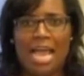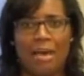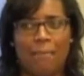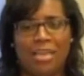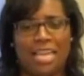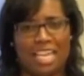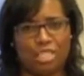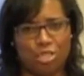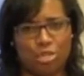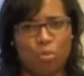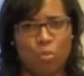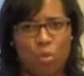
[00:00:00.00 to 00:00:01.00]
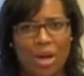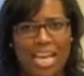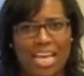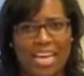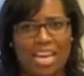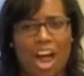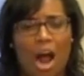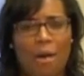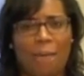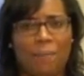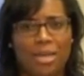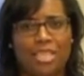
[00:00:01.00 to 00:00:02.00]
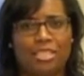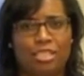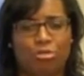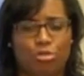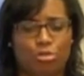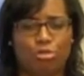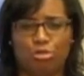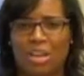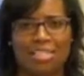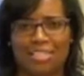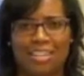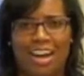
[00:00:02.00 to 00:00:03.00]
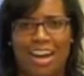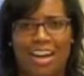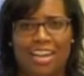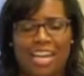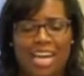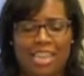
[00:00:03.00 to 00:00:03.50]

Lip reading: it begins to weaken our ability to trust God?